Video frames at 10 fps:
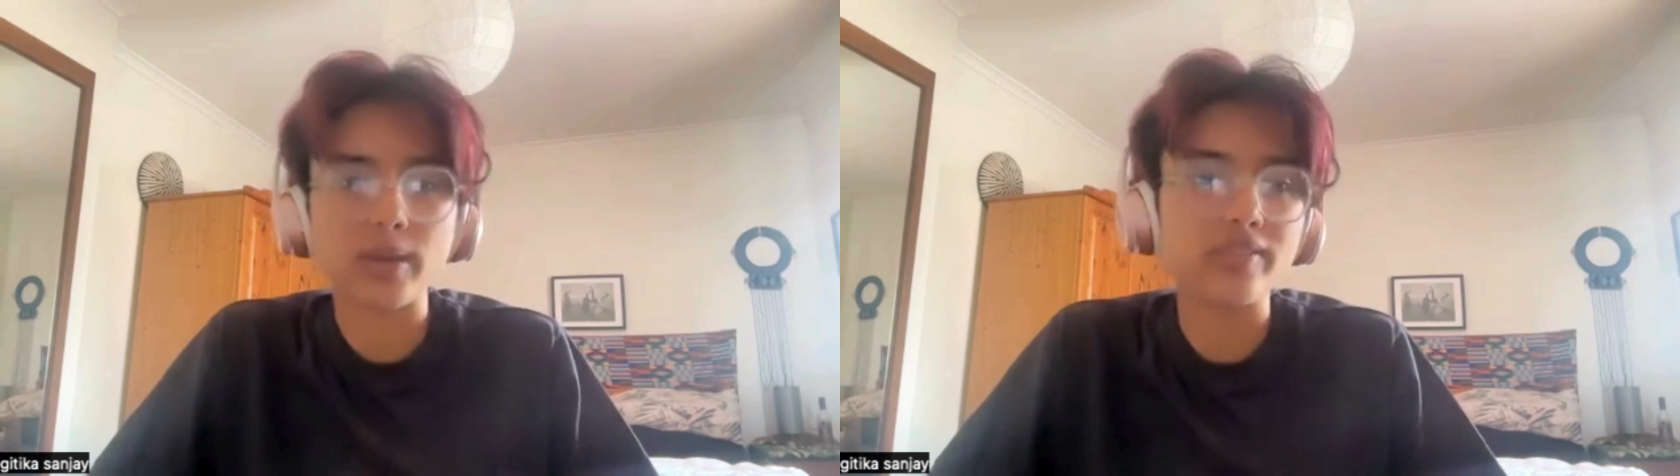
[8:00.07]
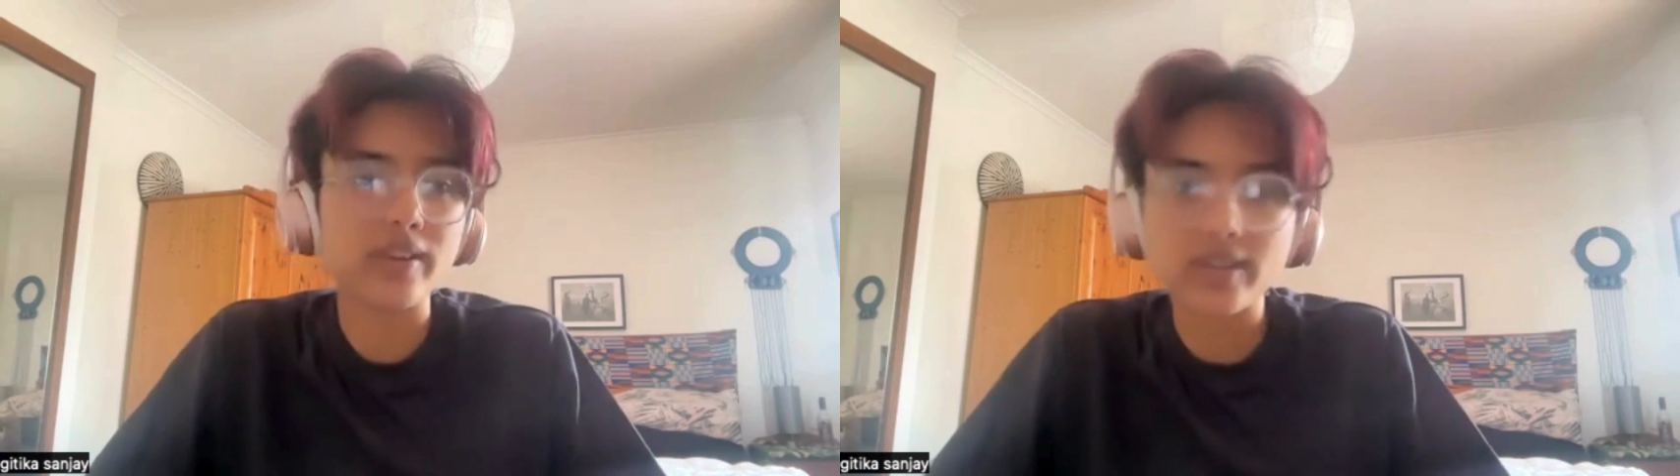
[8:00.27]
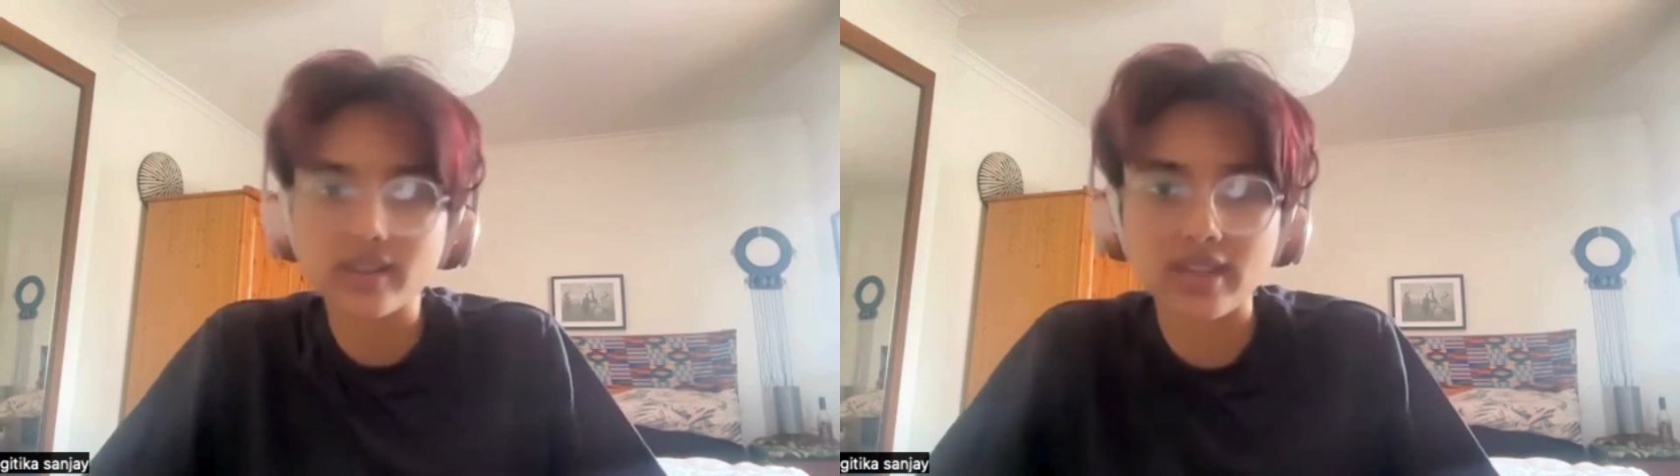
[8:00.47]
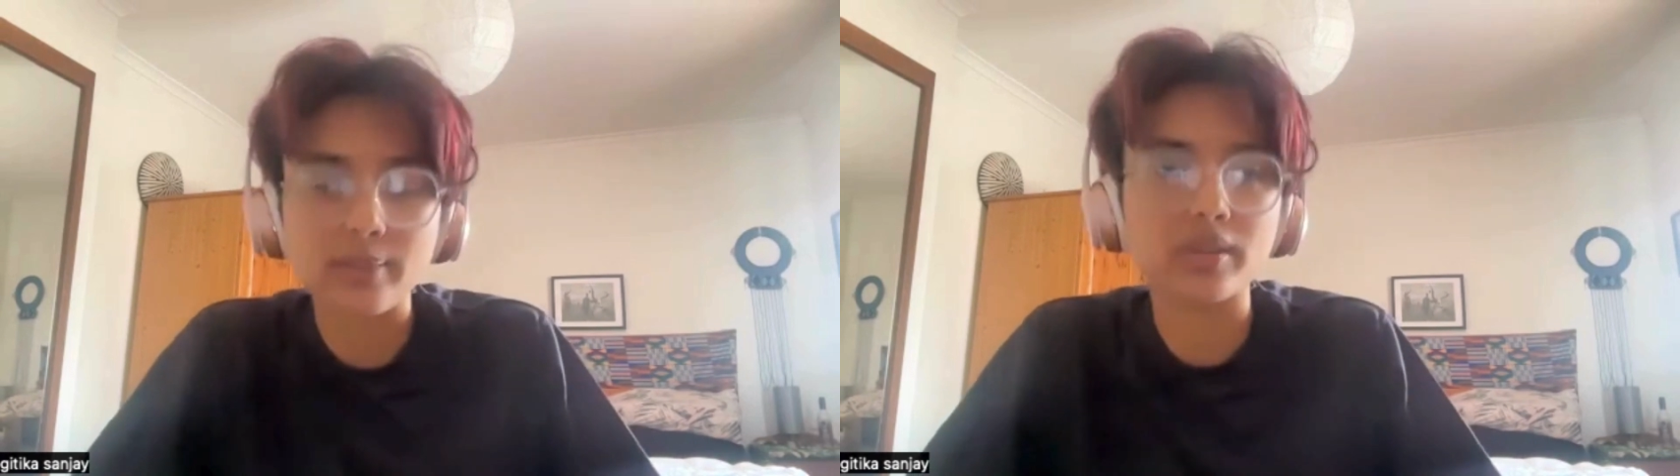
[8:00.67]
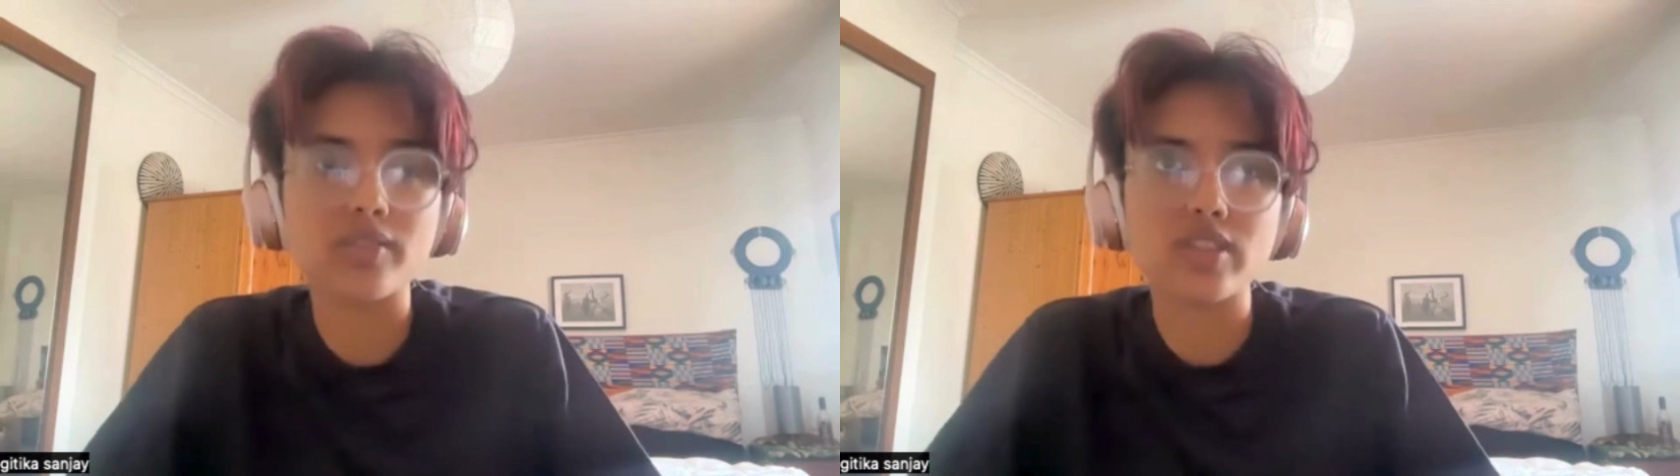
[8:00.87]
favorite
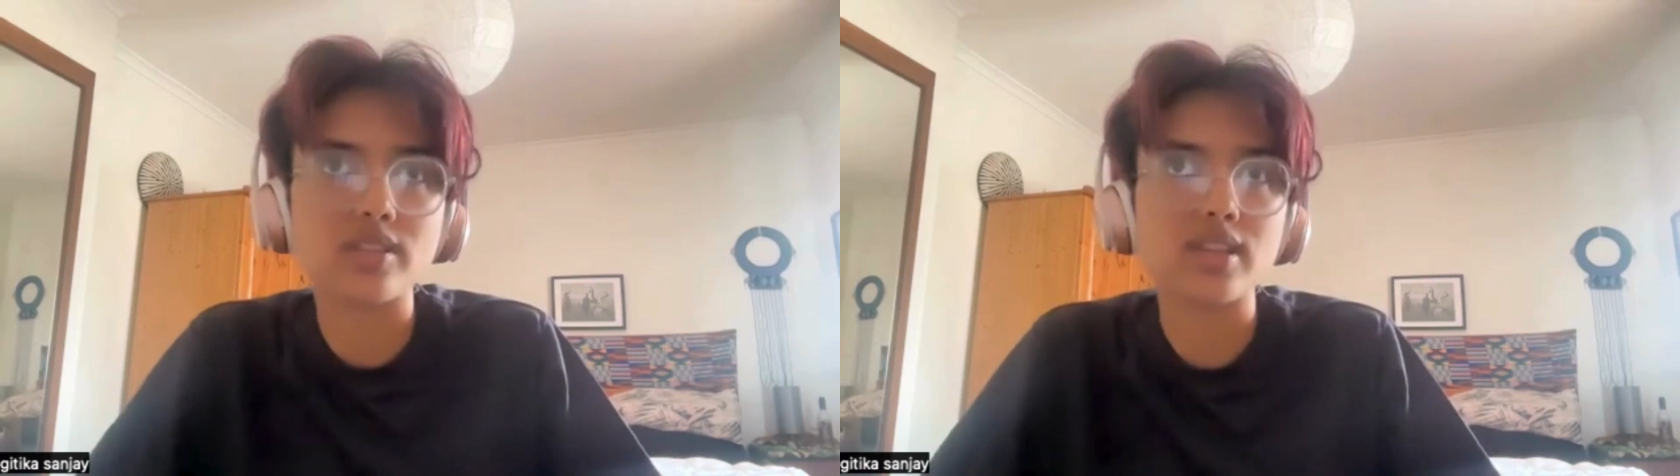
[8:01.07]
example of this